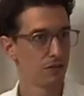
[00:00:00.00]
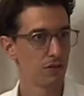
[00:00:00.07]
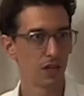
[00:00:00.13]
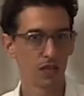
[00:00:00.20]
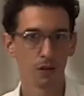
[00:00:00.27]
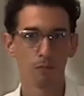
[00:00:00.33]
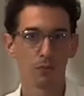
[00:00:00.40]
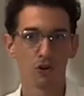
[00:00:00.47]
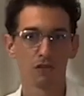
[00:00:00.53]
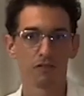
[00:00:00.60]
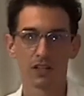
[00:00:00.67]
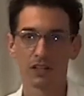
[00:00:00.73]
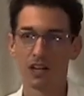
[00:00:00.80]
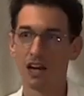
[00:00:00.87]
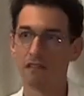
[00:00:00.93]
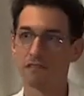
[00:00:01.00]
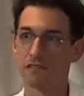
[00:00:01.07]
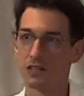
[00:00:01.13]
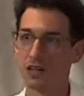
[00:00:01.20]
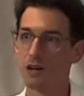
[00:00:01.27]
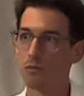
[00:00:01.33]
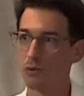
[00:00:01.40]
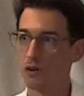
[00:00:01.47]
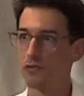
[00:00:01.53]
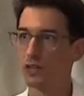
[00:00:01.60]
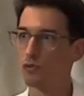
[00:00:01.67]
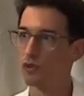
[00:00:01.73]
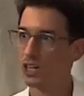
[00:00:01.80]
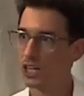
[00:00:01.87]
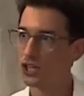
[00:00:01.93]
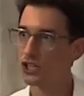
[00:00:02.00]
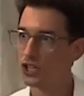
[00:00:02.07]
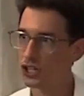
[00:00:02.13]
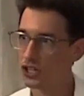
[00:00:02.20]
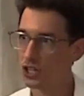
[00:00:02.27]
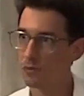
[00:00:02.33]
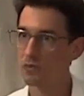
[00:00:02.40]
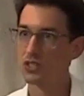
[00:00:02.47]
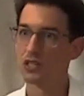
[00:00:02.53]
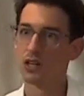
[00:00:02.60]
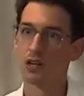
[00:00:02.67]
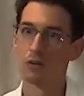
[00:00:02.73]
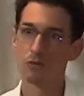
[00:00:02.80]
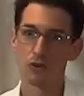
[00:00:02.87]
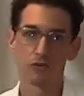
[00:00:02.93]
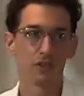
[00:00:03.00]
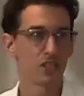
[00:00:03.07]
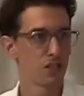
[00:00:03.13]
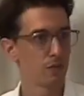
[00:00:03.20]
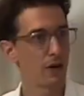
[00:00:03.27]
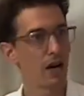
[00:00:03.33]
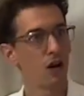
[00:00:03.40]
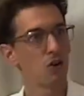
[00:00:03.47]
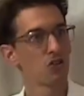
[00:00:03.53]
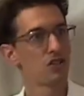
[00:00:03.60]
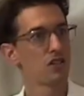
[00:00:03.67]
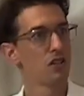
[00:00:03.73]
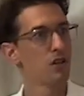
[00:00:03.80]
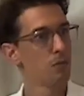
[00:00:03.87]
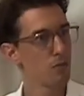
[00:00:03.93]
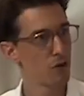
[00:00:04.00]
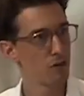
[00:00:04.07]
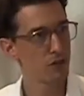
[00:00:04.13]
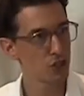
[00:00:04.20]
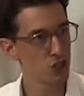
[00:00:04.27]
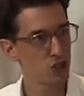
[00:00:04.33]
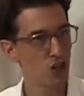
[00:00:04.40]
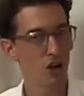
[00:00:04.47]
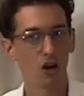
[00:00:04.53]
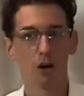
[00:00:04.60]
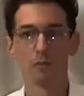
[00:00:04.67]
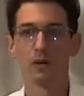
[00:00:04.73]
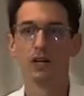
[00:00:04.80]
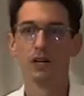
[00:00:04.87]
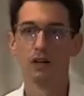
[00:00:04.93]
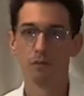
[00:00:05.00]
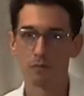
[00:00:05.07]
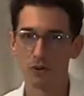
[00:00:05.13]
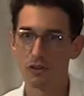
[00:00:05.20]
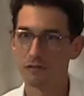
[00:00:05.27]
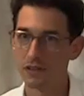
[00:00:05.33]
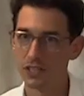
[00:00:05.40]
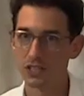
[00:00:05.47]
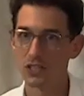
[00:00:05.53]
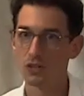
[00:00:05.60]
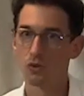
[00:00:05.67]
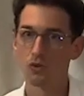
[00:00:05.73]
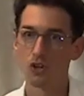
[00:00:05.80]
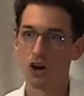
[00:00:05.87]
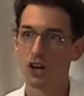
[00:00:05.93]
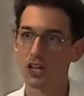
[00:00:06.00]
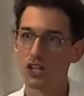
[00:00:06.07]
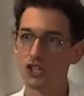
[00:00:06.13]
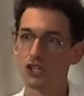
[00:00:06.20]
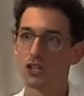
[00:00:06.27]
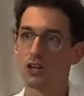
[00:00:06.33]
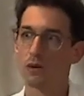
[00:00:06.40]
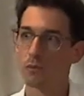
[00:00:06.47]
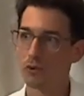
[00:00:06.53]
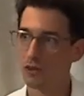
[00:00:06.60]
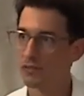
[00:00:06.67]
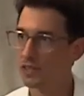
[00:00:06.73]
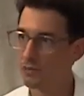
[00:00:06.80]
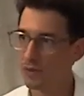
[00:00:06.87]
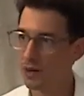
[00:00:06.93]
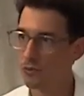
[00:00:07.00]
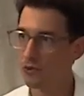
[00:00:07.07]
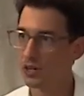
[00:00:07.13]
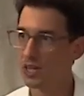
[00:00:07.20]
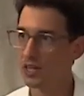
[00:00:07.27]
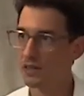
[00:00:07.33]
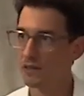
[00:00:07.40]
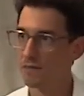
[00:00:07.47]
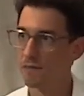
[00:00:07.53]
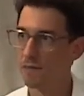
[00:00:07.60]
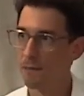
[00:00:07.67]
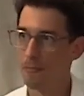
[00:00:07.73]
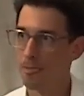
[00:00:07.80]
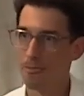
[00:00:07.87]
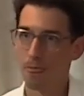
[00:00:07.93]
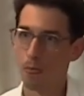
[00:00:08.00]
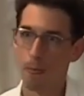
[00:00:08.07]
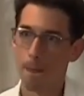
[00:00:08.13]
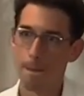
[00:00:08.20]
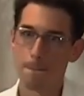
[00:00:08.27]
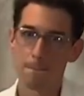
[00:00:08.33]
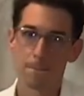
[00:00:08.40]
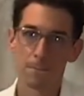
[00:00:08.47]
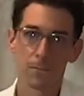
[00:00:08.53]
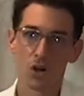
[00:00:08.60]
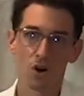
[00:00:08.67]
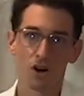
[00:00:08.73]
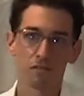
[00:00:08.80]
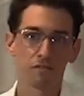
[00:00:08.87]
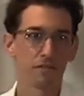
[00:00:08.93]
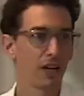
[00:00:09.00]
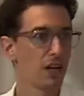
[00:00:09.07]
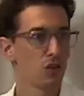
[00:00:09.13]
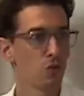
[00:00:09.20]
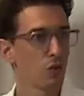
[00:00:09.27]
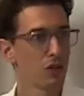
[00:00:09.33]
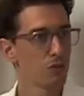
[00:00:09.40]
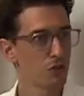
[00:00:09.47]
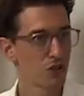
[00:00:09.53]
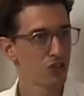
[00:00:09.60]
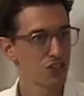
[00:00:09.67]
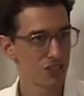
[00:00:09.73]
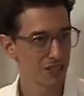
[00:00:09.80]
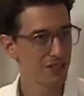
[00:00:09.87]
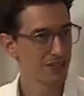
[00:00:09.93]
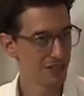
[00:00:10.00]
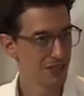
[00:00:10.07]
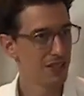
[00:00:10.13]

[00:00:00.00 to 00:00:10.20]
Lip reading: Like a perfect life, perfect relationships, perfect spouse, perfect job, perfect knowledge, perfect memory. Can't find one person.